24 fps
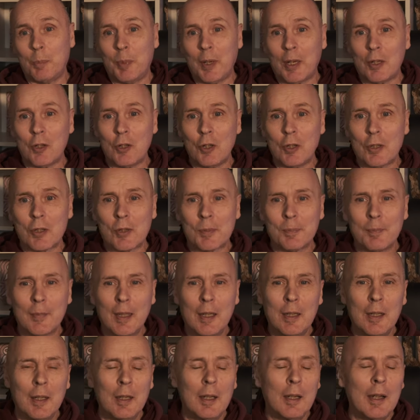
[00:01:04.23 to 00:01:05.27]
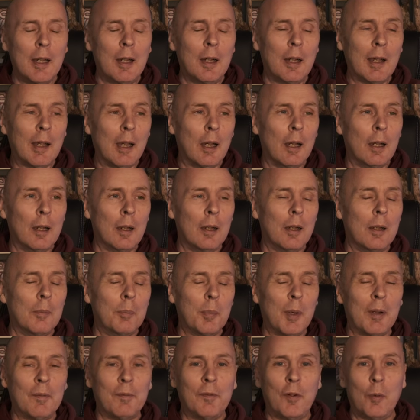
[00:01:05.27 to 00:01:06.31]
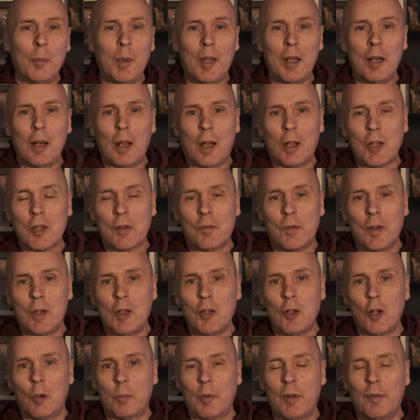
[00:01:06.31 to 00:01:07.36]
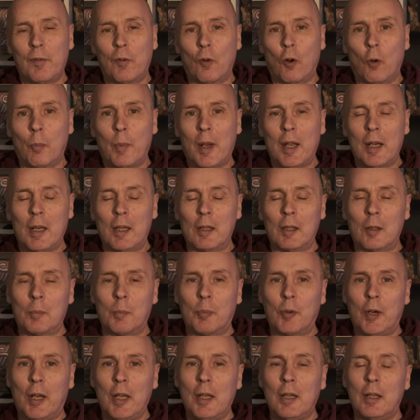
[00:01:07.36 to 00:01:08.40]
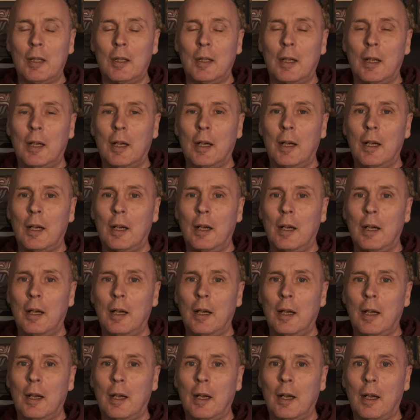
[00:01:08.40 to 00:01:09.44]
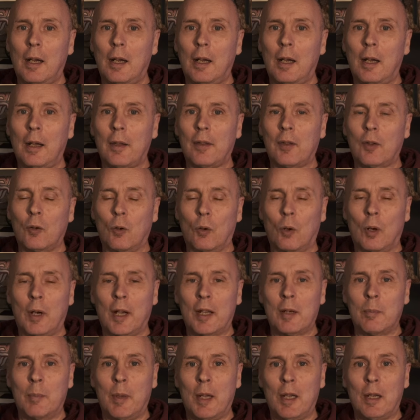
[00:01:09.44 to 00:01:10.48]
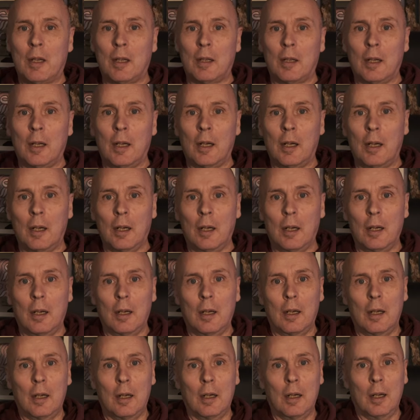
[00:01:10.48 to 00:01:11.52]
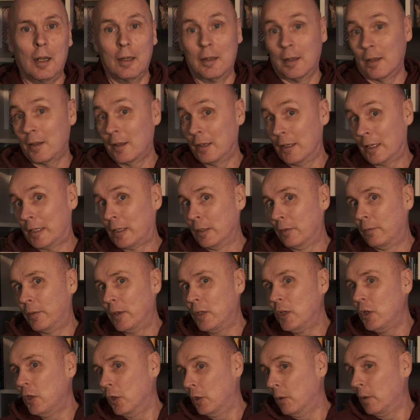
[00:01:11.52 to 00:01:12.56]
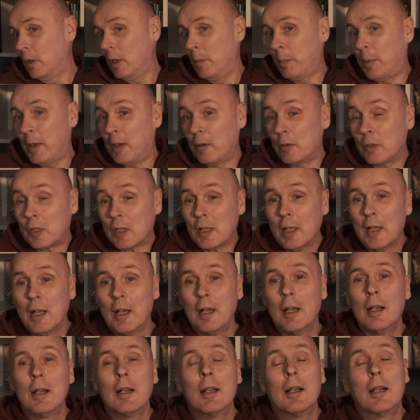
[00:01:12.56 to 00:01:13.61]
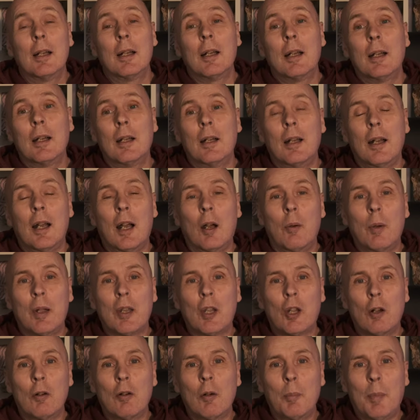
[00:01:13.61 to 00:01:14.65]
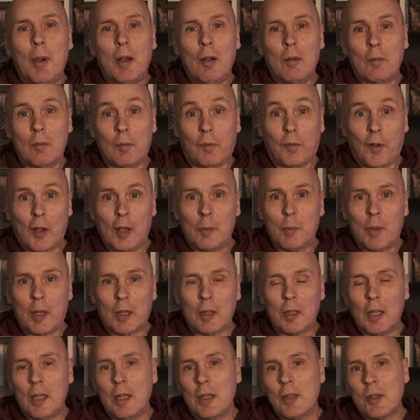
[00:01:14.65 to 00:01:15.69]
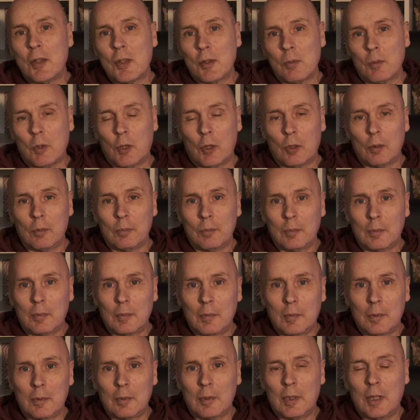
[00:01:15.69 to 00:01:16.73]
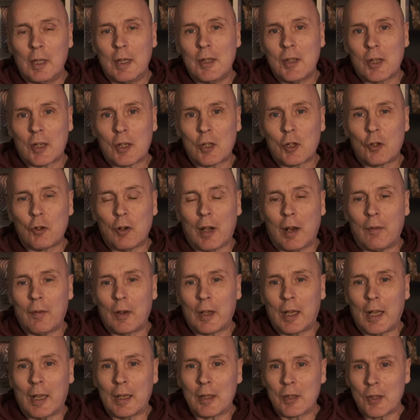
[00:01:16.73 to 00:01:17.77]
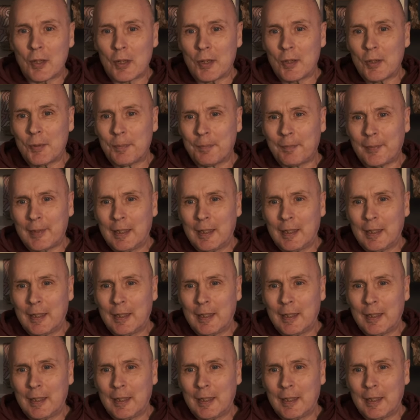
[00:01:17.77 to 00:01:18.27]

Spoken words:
pictures. But for my last video, before my little break, I thought I'd make another little video about how I go about filming these, you know, these extravaganzas.